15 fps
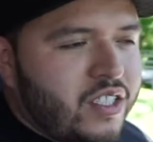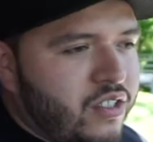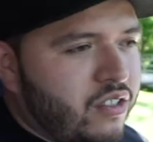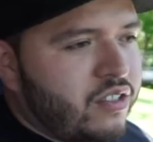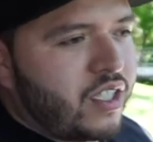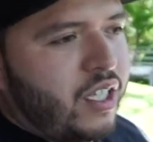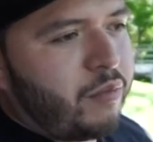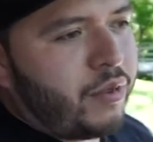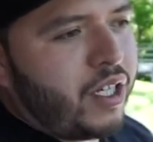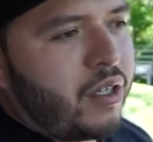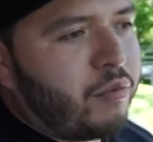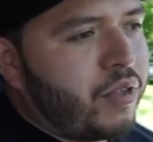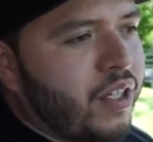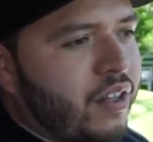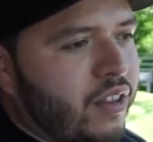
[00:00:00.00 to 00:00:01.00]
so it's keeping
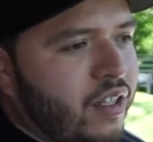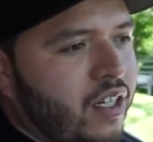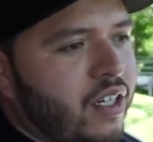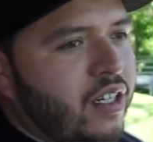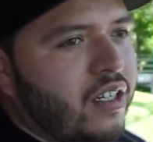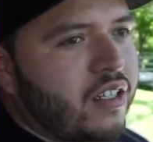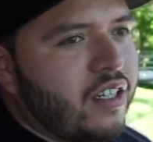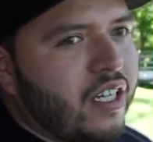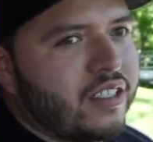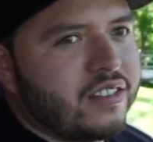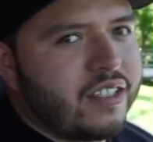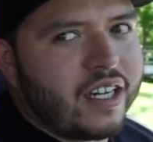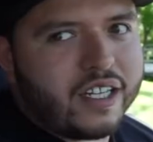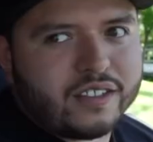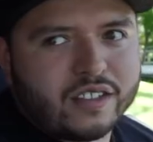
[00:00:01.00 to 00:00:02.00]
up with
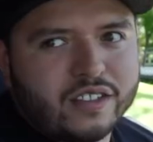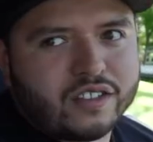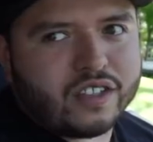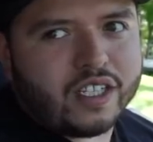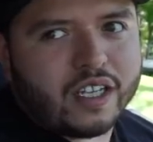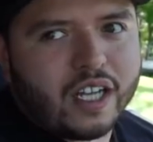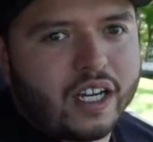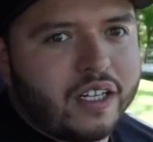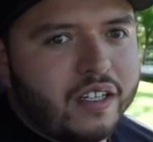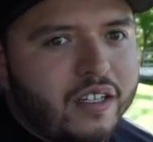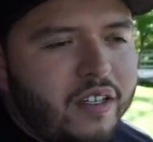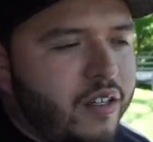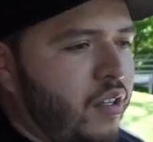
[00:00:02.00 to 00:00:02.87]
STIs on a straight line.